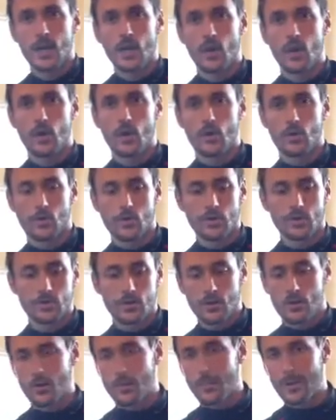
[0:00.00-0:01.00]
on
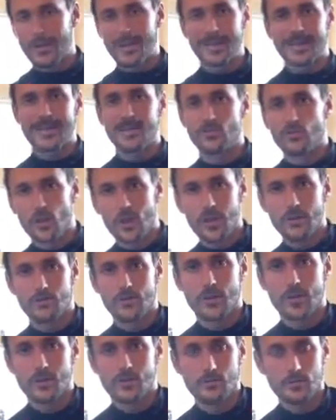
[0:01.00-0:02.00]
completely dry
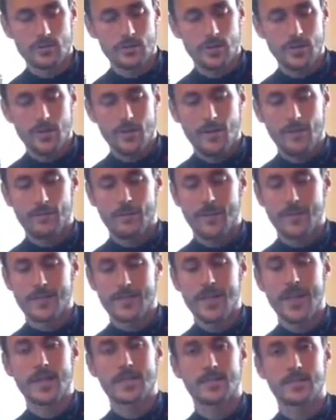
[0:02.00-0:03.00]
trails,
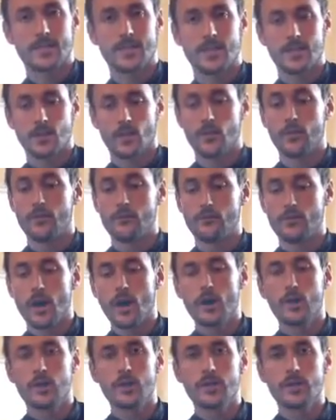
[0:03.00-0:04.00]
fantastic on the
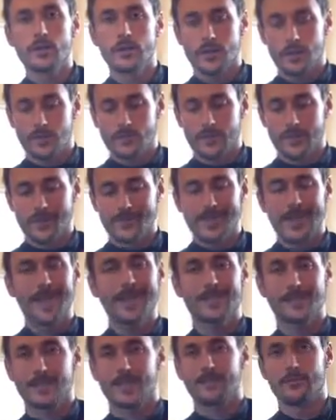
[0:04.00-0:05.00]
road,
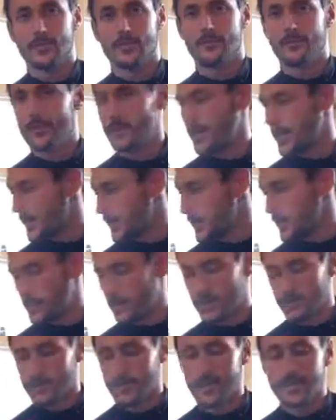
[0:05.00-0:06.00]
fantastic for everyday
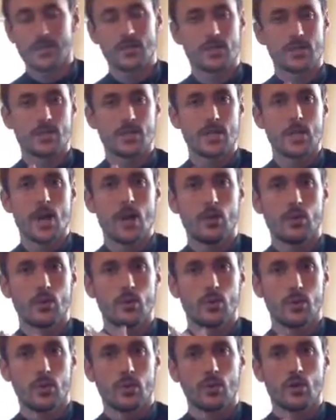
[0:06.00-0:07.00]
use, but there's just no
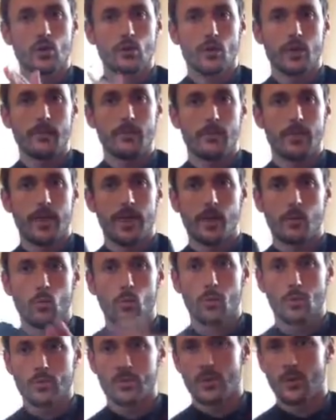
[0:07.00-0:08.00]
grip there
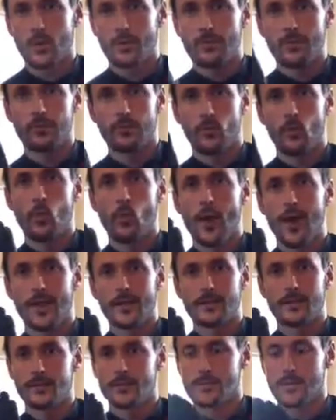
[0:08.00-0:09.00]
whatsoever for wet
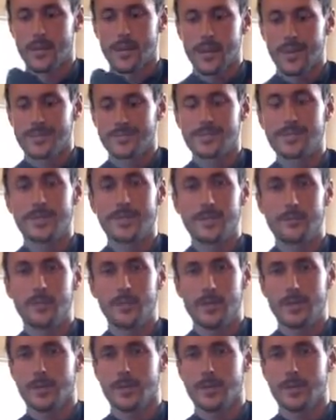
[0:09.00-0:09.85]
and slippy